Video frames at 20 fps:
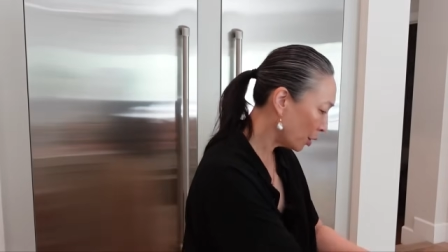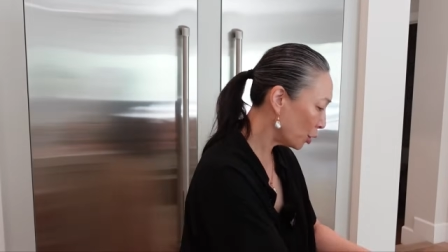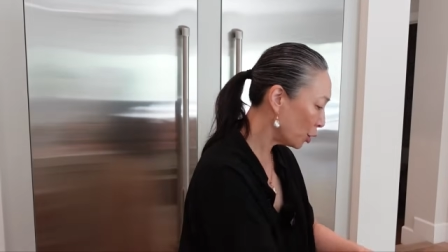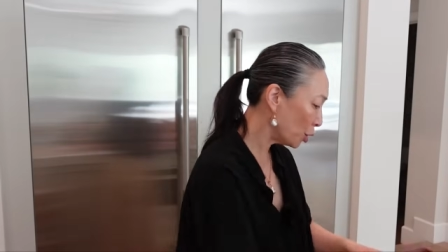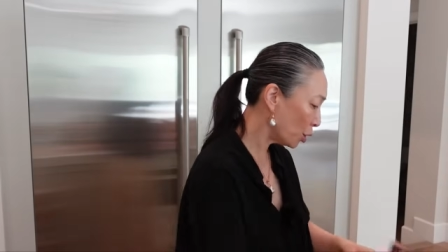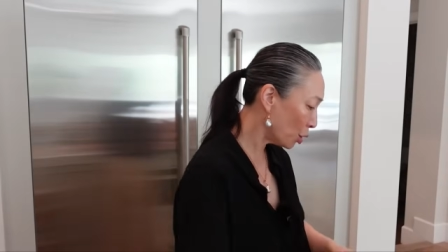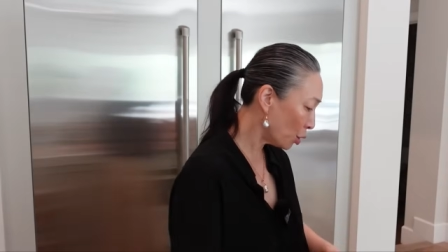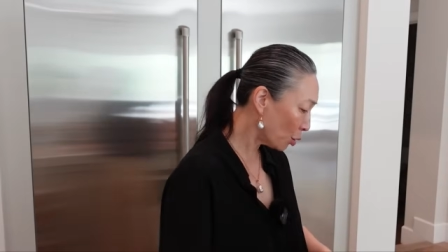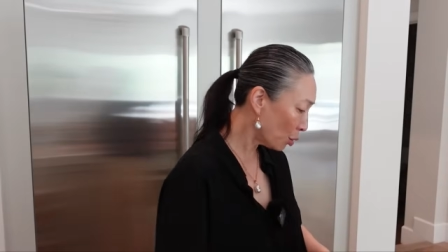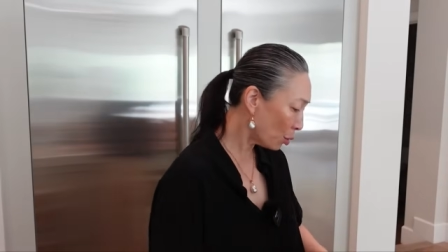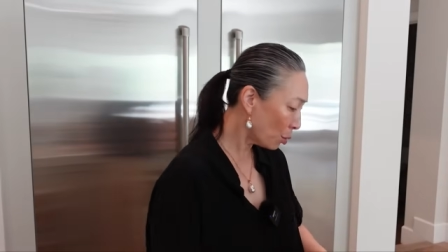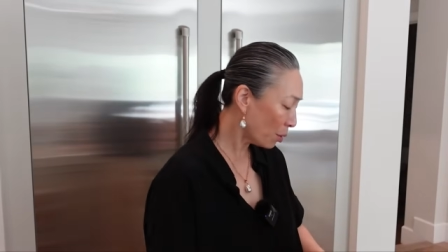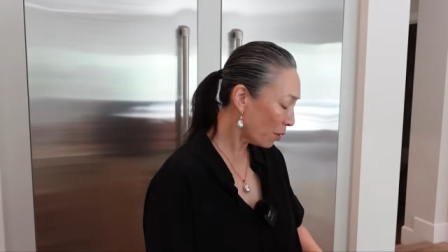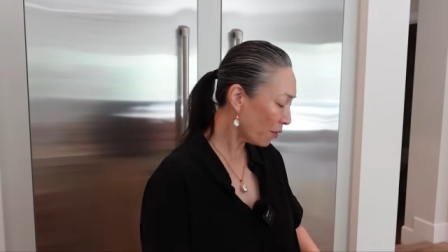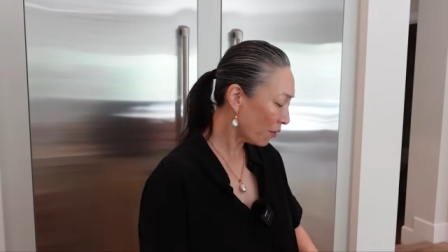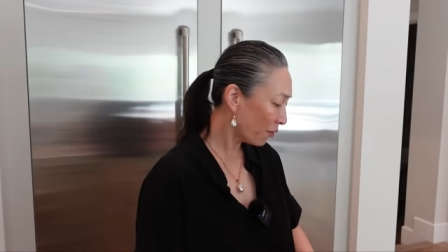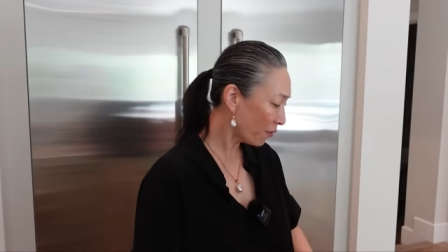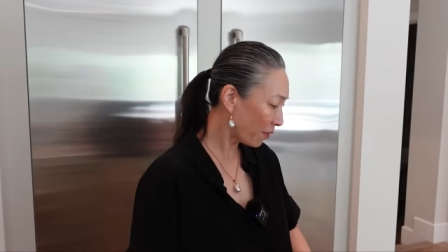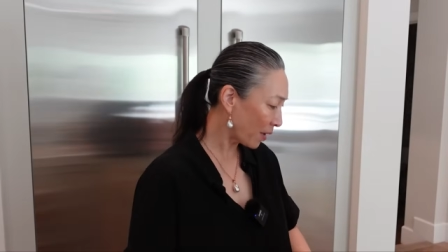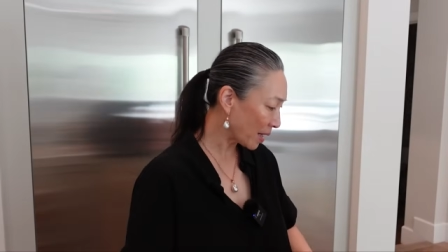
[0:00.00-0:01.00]
New
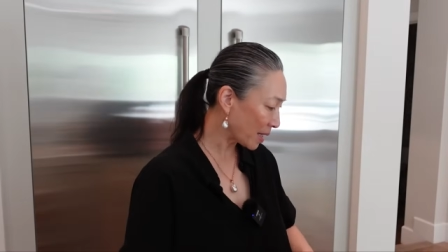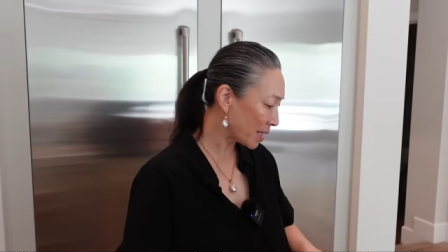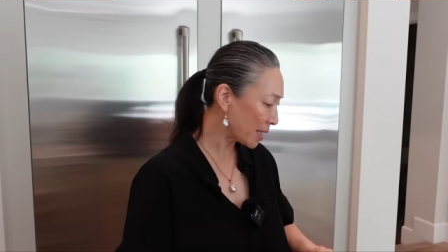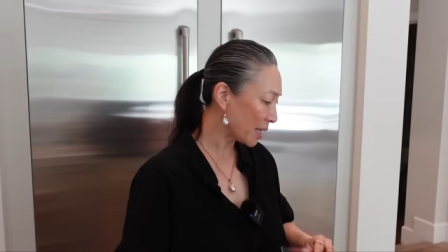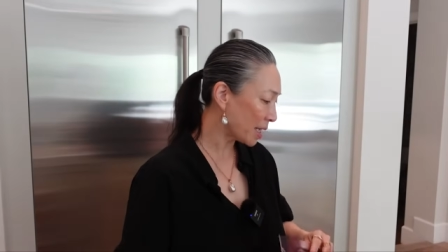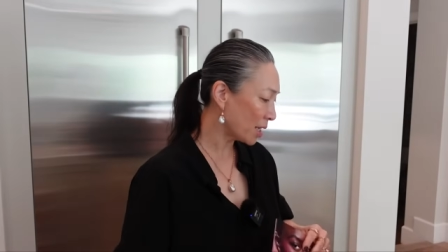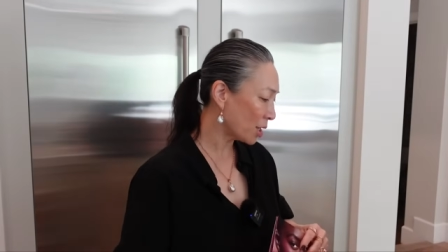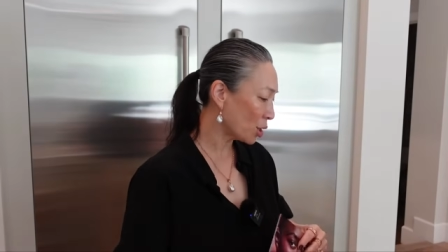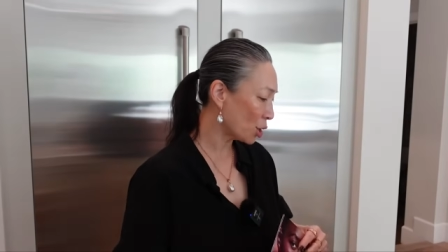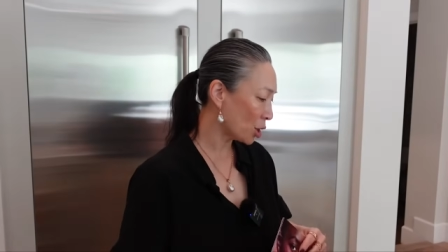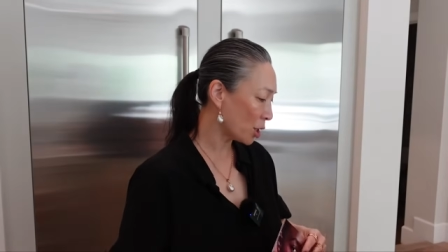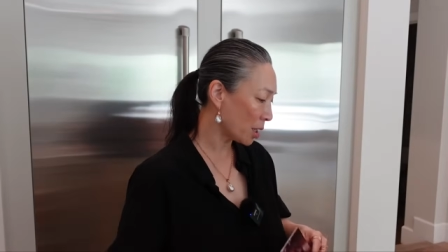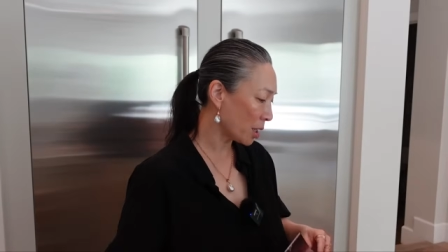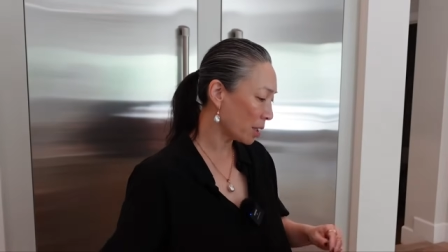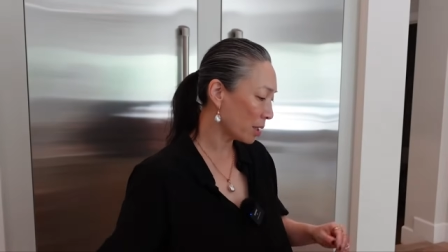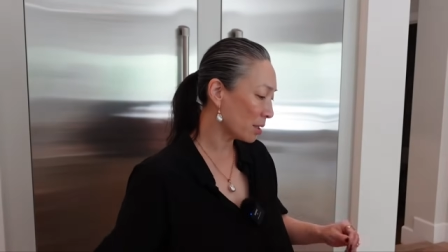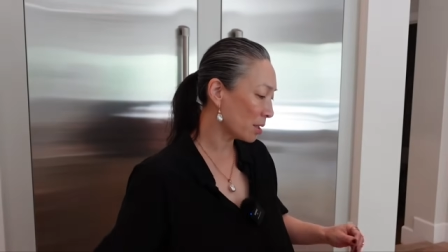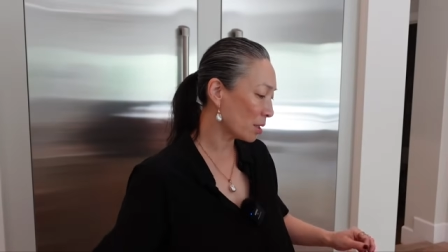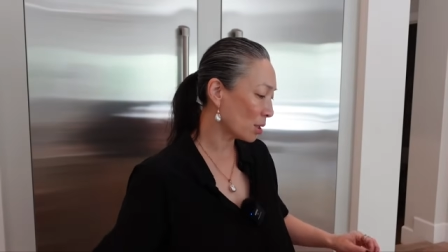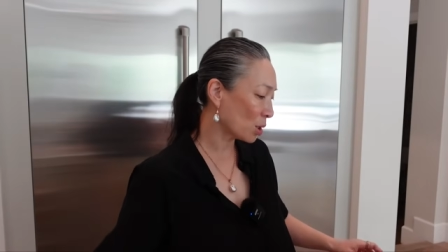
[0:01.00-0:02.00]
Fenty
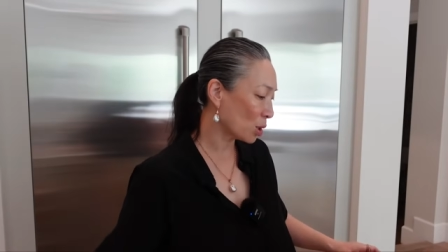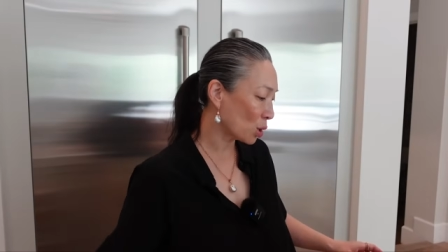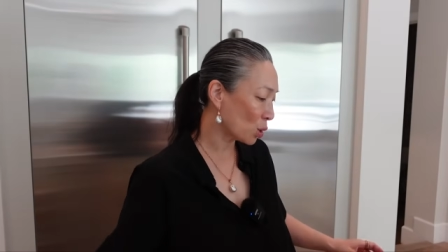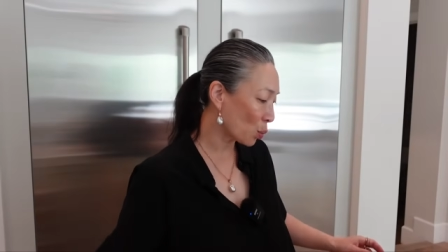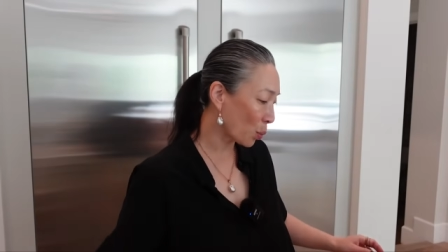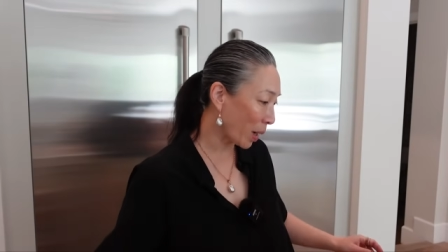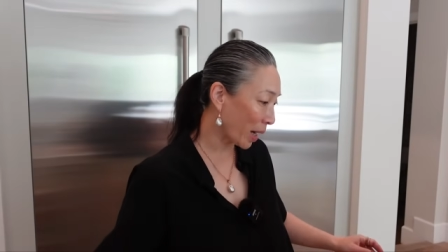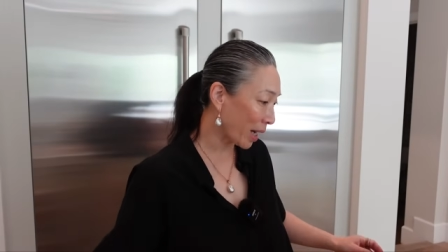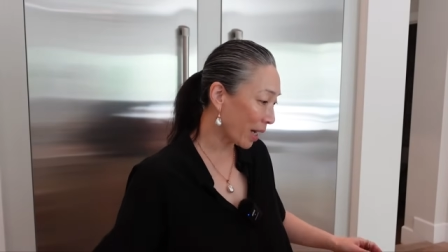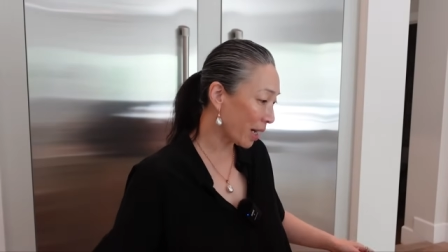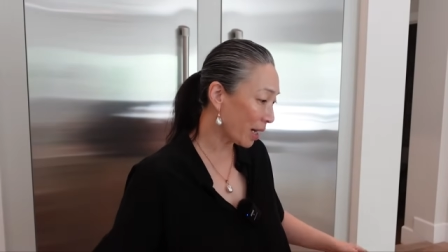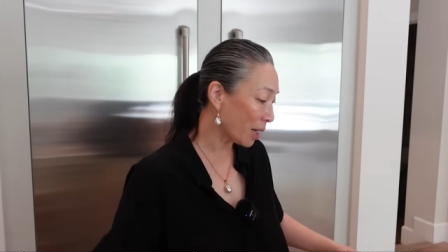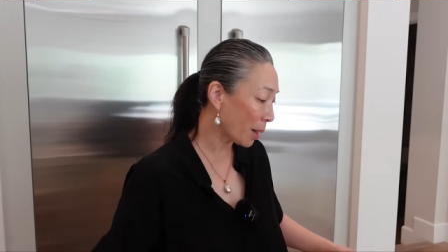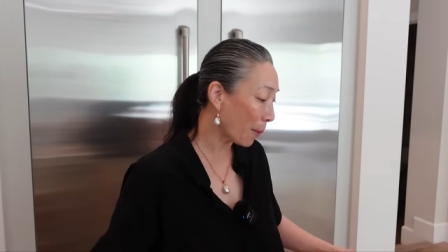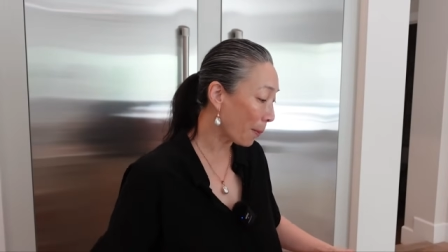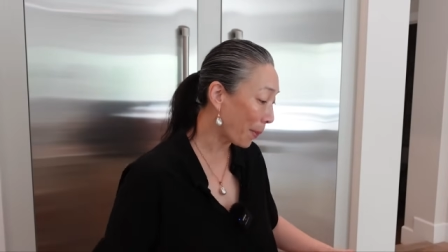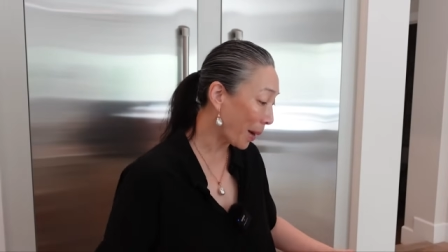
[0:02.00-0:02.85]
Cheeks Suede